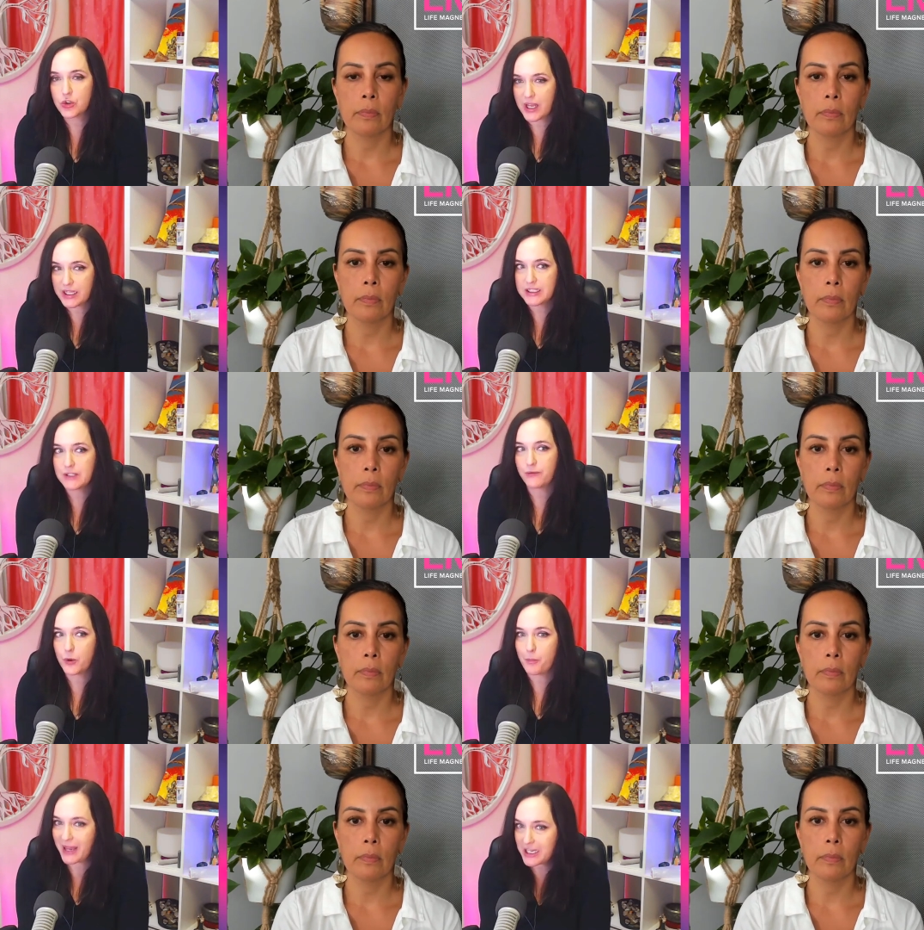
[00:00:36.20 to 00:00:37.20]

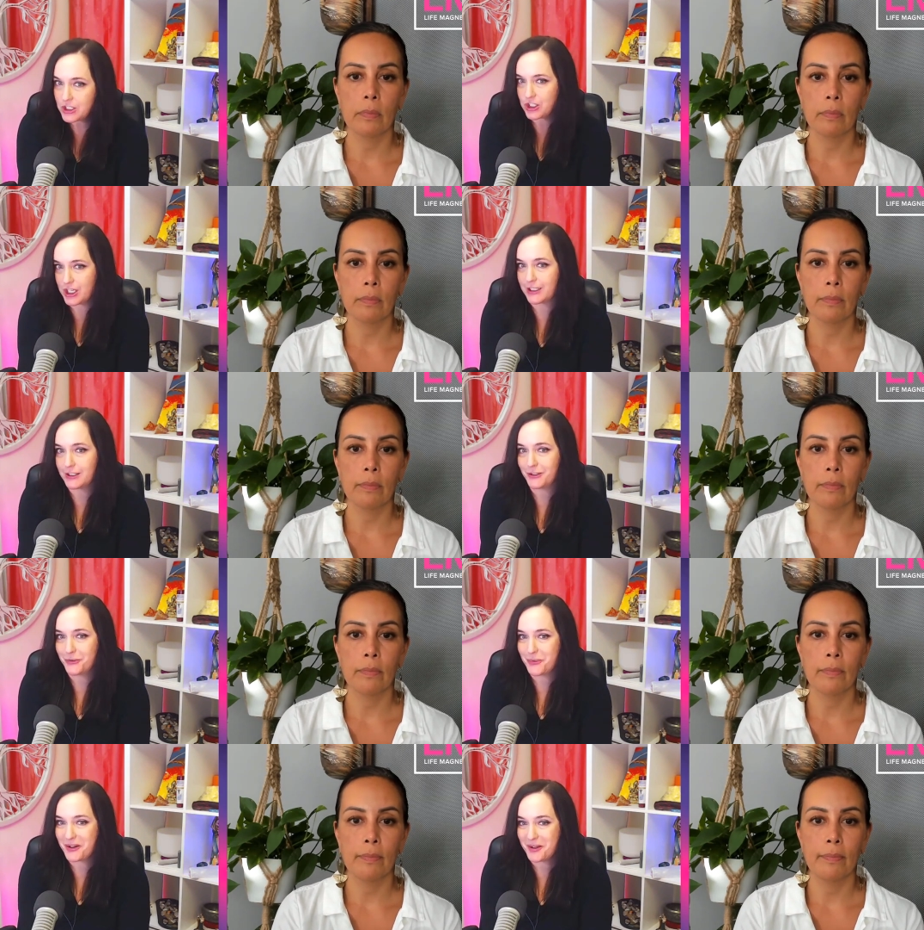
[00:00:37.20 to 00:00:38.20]

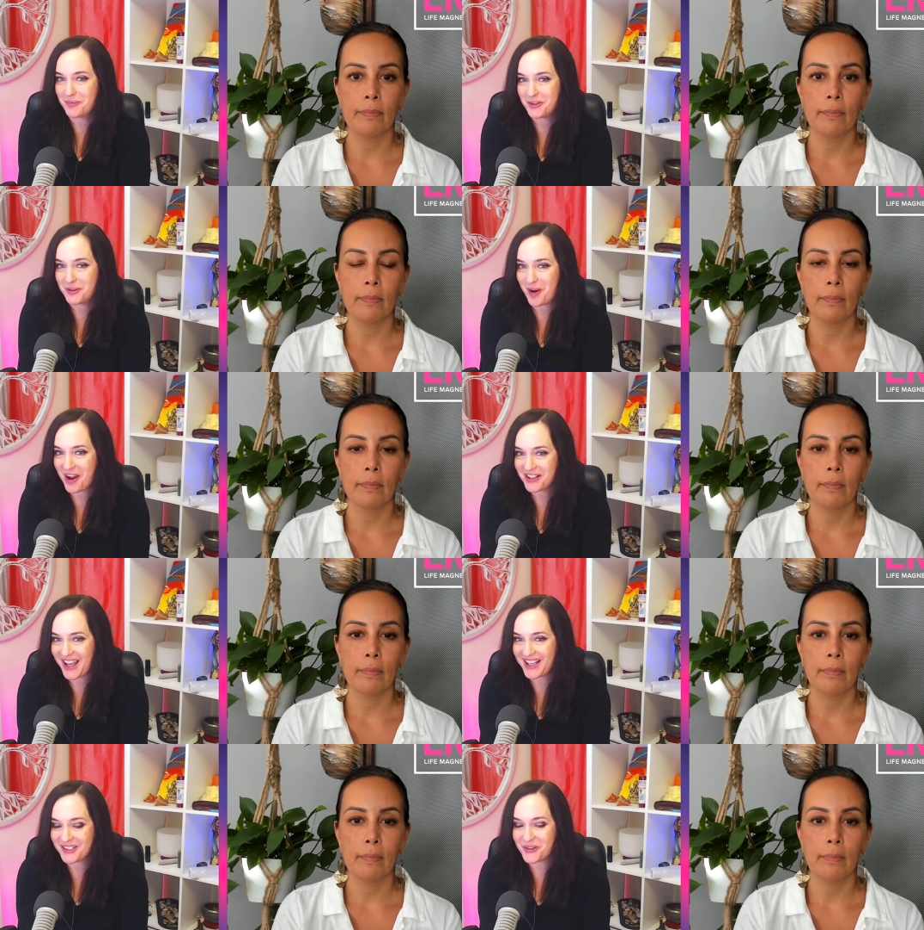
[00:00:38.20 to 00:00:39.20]
Speaker 1: transformation. Welcome to the
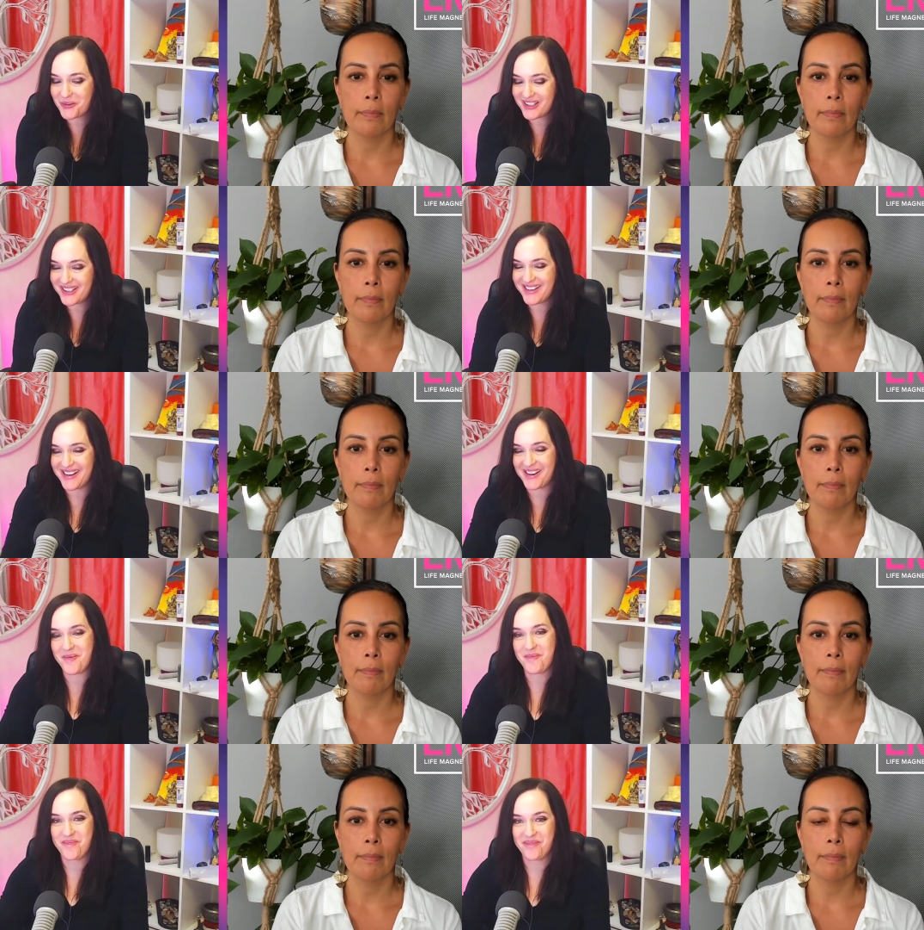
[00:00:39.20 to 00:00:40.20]
podcast,
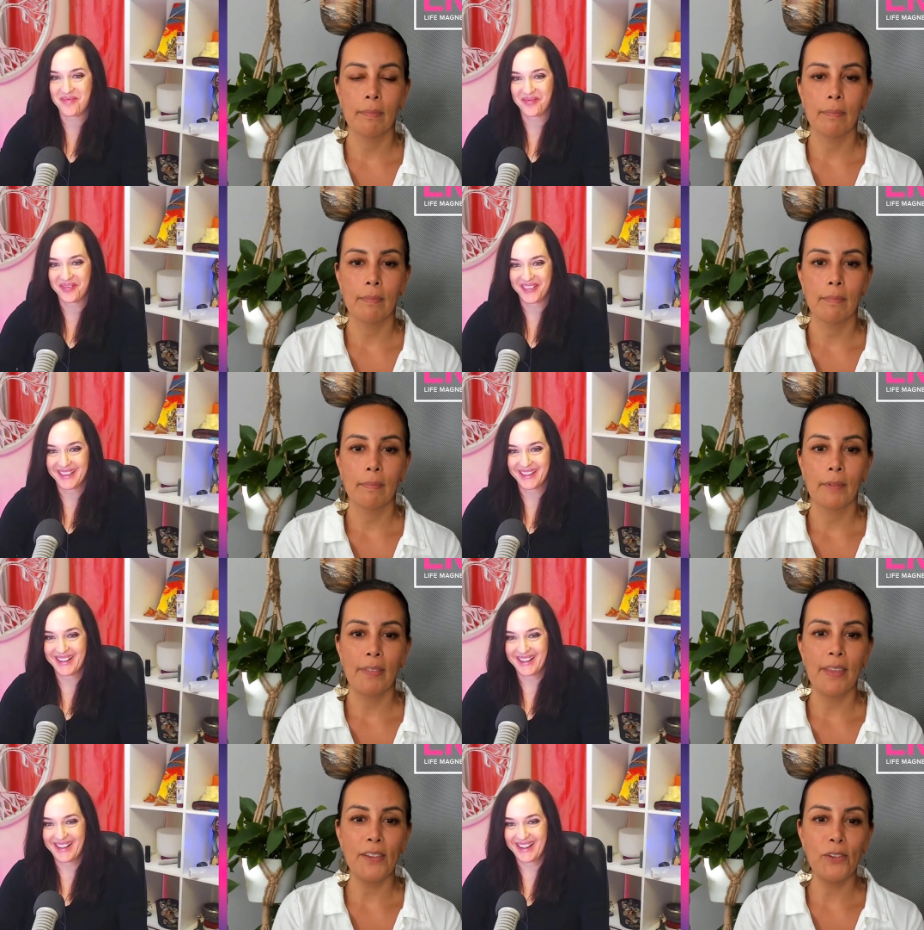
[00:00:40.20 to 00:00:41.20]
Krishna.
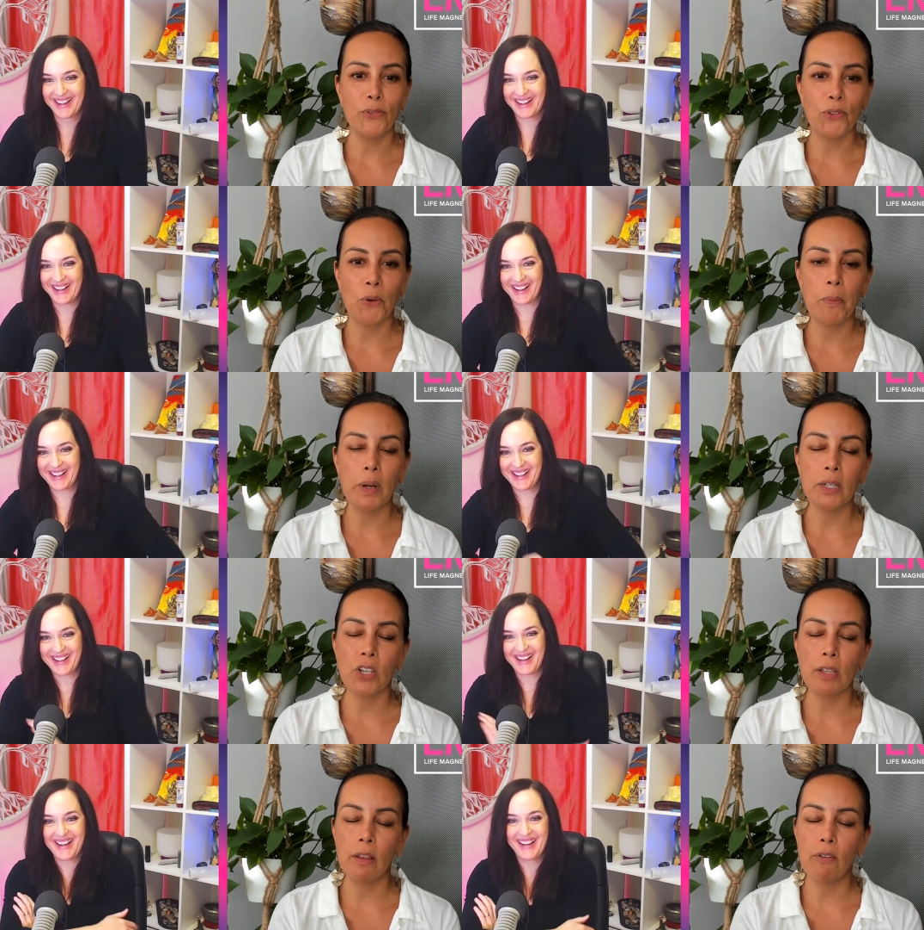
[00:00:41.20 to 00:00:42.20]
Speaker 2: Thank you so
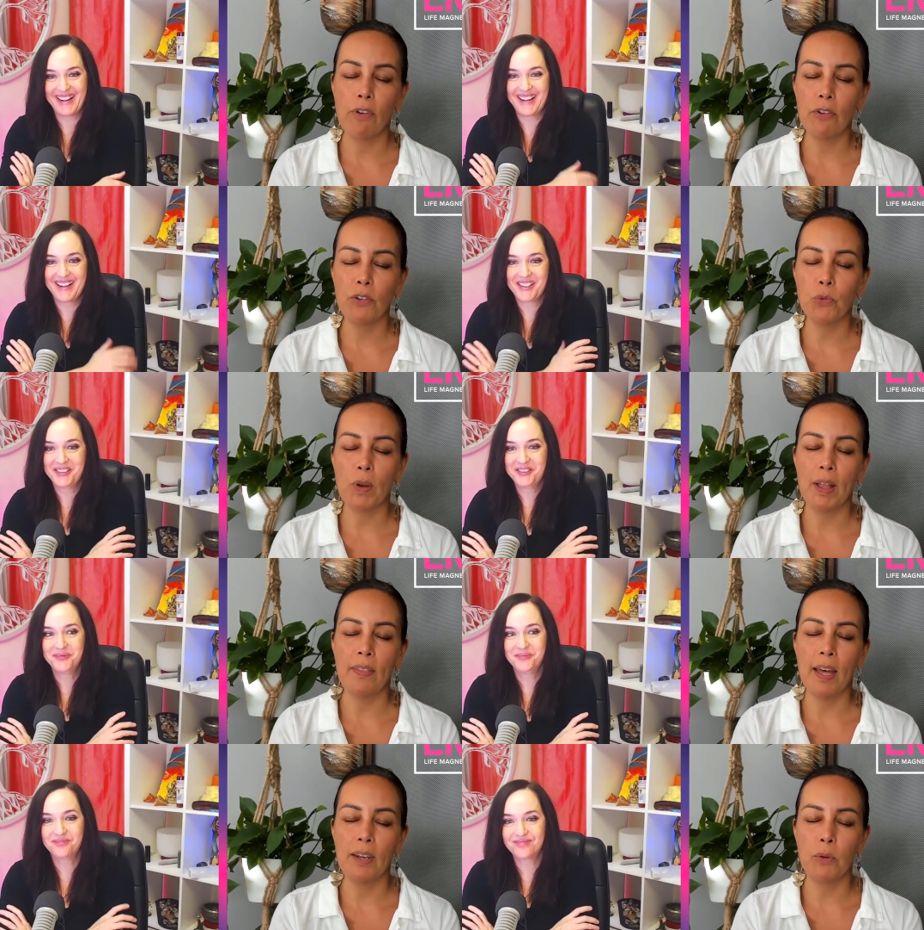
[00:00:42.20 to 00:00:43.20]
much. I love how you
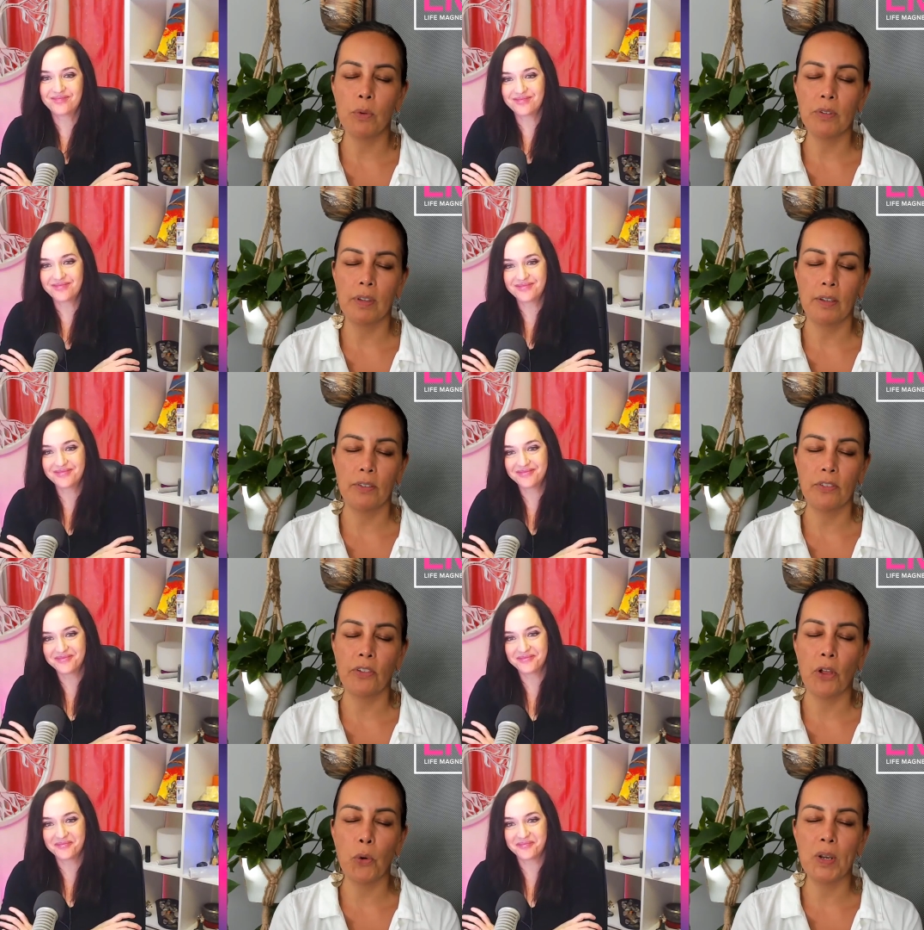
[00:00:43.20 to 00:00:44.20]
read that. It was like
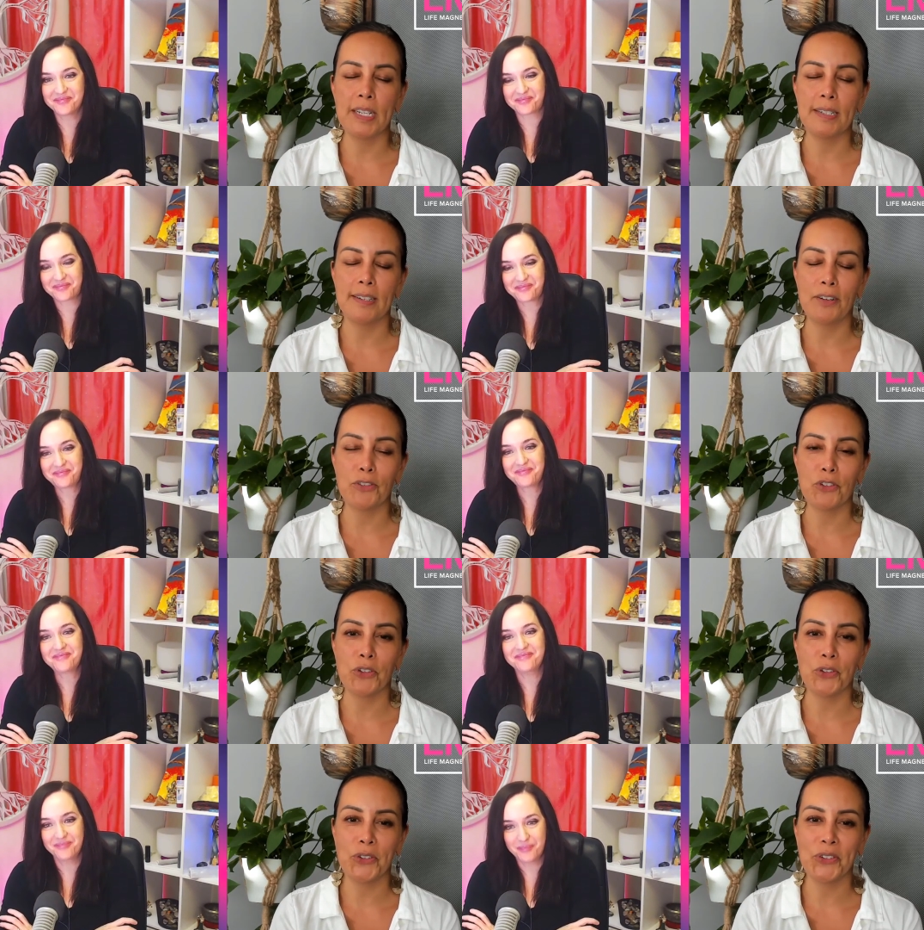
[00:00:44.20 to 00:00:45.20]
slow and
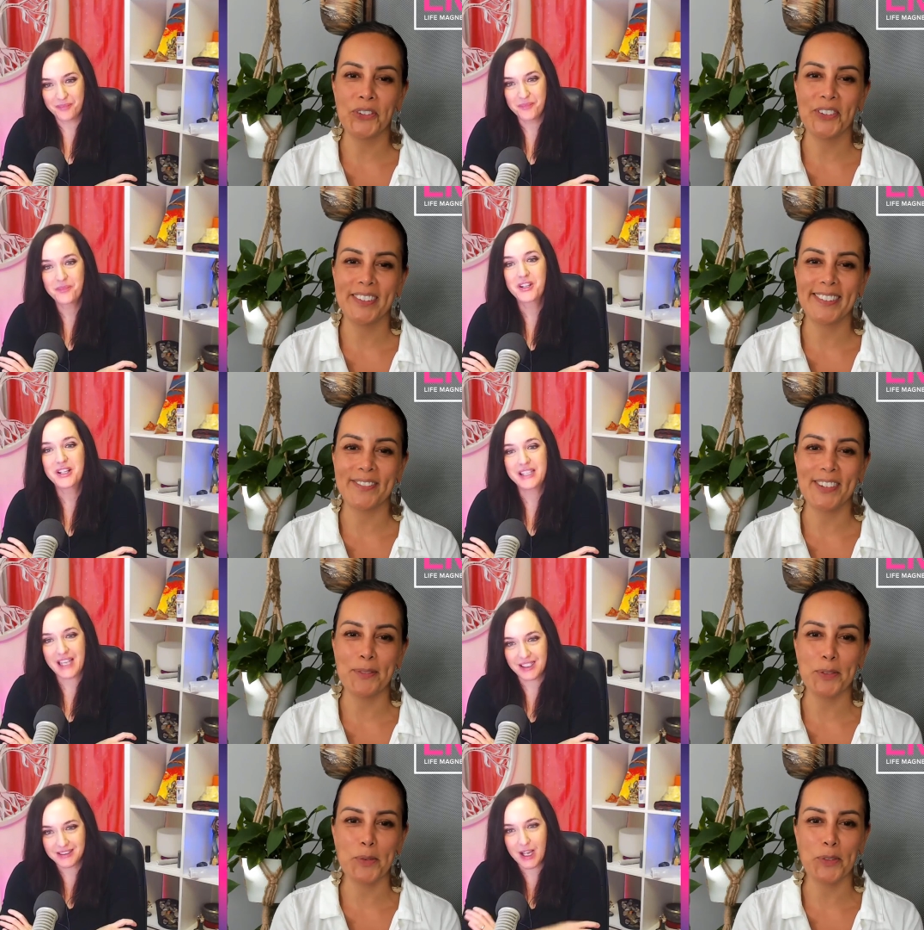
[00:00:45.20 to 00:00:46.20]
intentional.
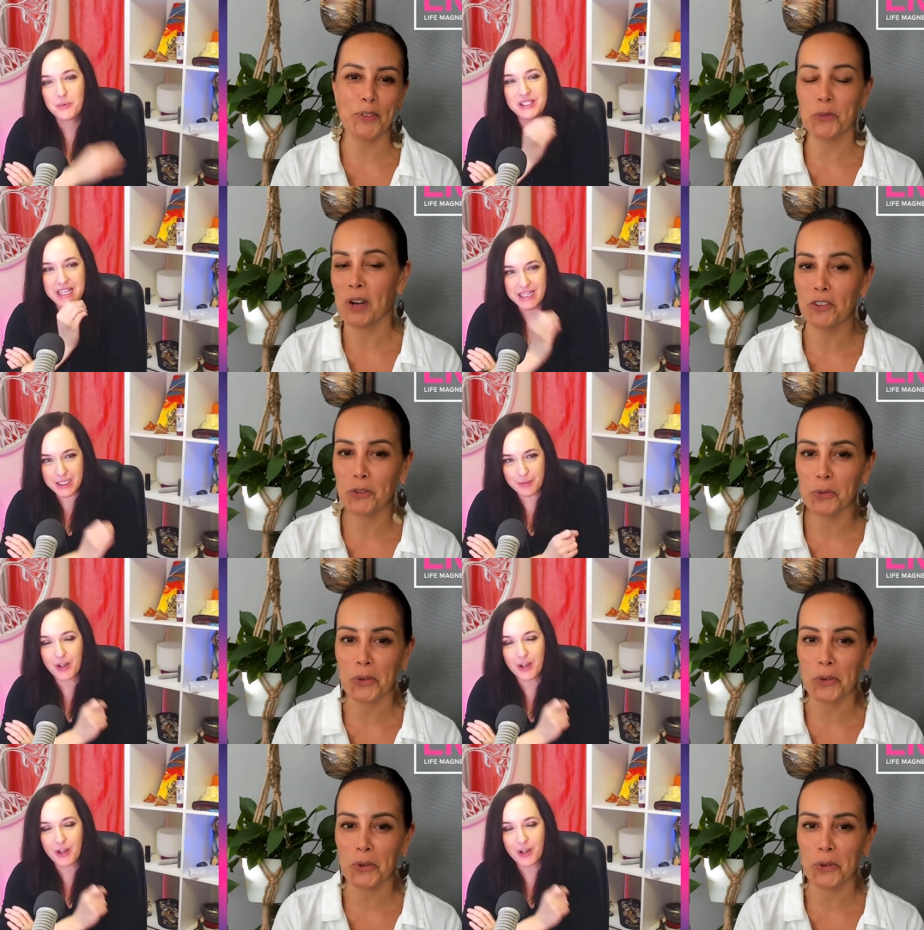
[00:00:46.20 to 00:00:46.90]
Yeah, I was thinking